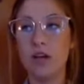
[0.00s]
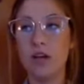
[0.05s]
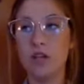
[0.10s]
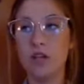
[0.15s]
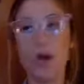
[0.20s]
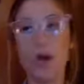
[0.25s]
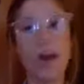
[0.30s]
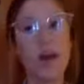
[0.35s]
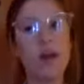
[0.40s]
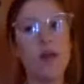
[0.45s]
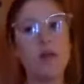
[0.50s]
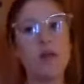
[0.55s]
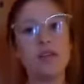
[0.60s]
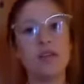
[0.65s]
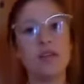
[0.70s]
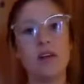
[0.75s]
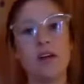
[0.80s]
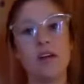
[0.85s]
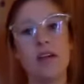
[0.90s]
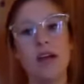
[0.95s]
So I always
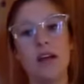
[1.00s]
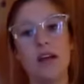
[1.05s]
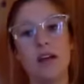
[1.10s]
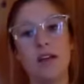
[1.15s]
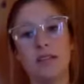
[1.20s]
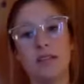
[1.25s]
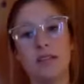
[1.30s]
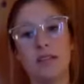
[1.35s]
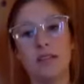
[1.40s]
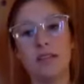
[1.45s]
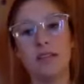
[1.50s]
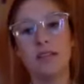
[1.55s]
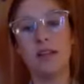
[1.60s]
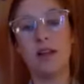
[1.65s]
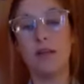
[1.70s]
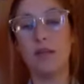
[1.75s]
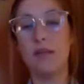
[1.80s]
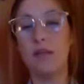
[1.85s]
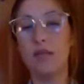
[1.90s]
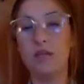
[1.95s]
saw that as
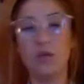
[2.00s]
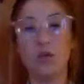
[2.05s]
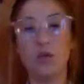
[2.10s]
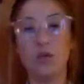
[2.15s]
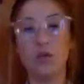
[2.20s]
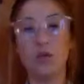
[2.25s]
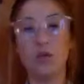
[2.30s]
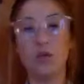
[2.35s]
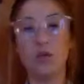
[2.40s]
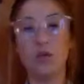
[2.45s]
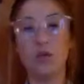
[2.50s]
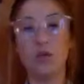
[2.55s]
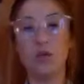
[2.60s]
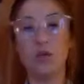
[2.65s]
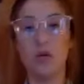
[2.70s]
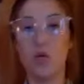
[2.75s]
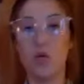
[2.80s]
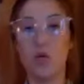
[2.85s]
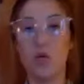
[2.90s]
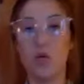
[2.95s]
companies were
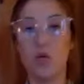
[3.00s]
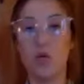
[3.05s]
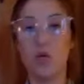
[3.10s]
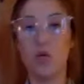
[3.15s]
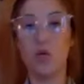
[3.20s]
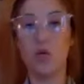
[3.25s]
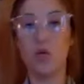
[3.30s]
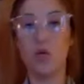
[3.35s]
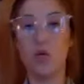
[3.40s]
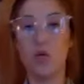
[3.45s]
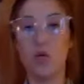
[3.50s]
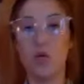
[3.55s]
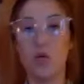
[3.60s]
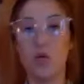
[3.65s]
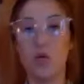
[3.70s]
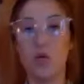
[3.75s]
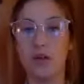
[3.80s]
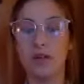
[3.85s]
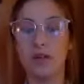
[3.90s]
going more flexible in their work